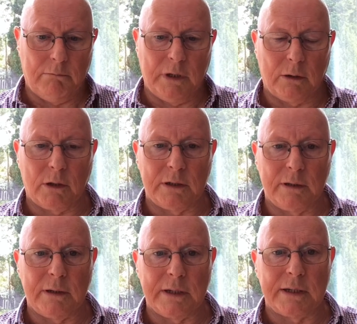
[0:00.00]
you could
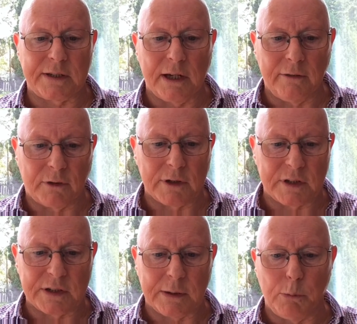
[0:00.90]
cite, for
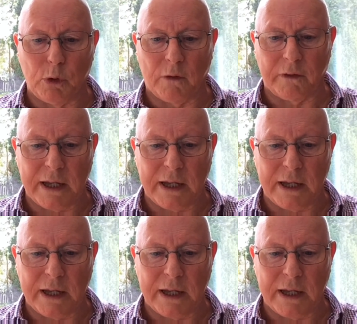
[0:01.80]
instance, the Book of